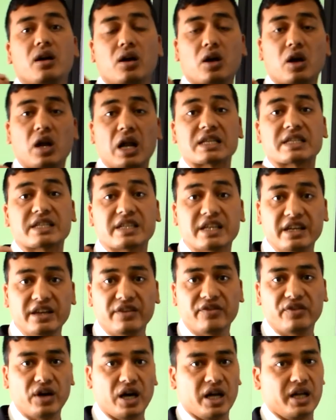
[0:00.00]
class A
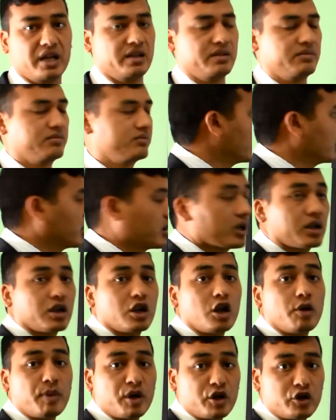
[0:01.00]
fire.
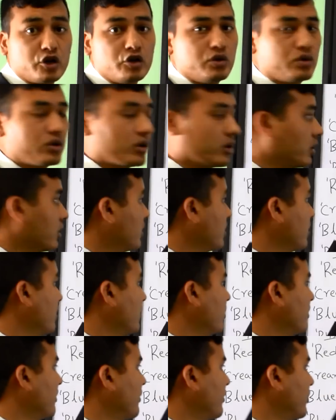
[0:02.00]
Number 2,
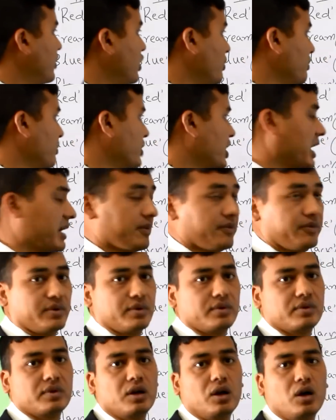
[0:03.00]
foam type.
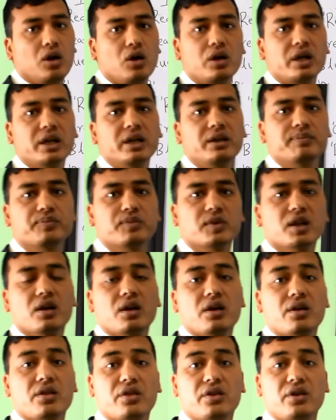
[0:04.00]
Okay,
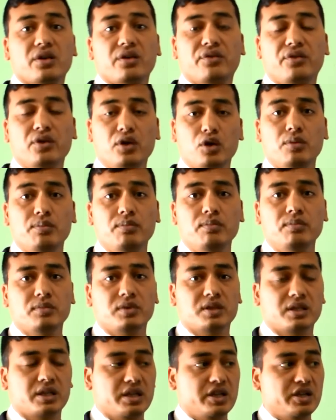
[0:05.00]
the
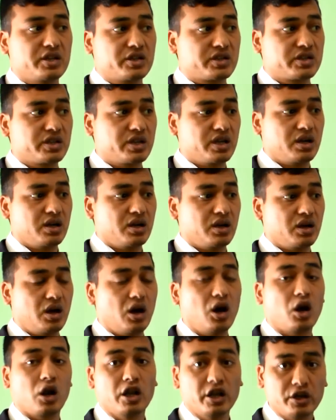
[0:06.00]
foam is
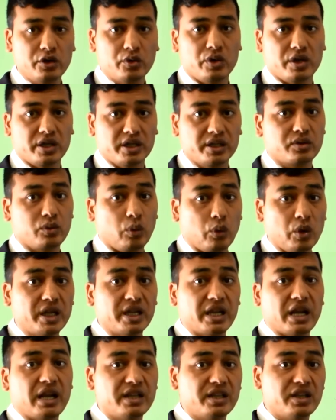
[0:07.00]
a liquid we
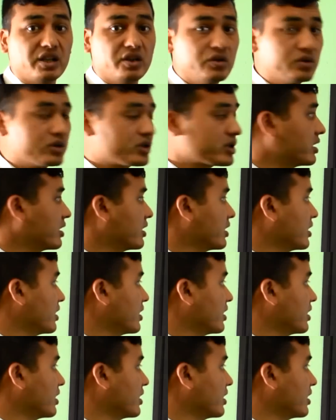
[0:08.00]
can use